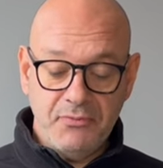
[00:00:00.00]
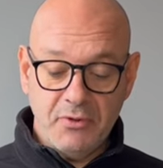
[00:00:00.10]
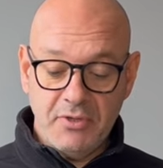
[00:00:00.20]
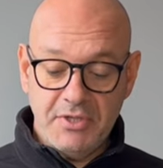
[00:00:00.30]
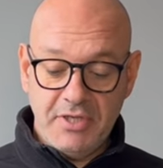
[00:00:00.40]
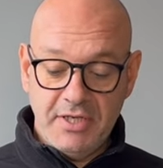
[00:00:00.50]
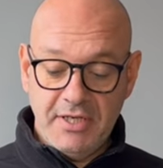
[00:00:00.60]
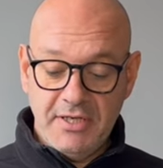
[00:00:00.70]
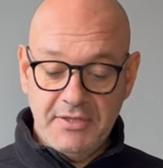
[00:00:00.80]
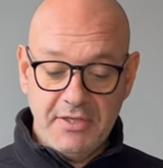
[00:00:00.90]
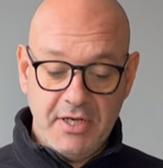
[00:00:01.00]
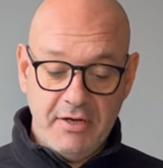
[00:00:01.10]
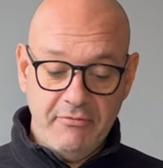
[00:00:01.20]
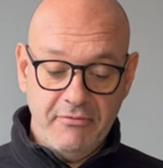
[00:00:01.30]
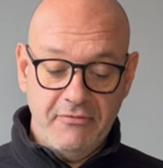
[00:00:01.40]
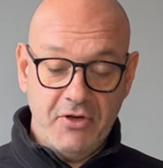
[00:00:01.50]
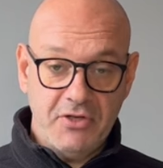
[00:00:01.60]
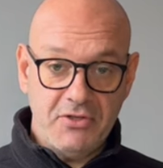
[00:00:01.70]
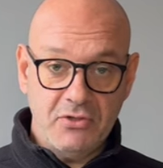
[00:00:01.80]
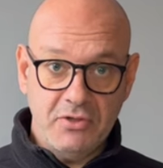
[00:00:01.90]
which is uh,
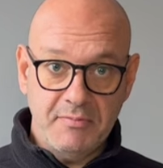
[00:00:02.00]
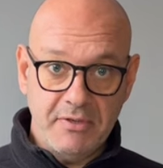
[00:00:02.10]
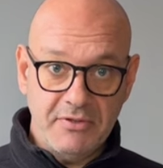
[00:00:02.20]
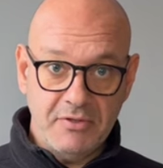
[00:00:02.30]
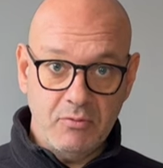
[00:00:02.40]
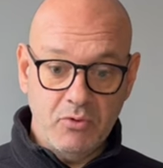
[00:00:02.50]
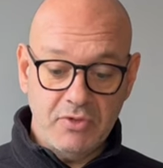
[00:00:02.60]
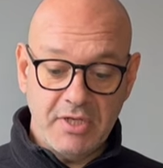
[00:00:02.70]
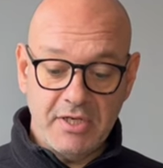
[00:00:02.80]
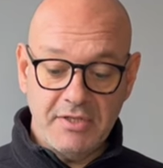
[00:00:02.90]
reverse osmosis water.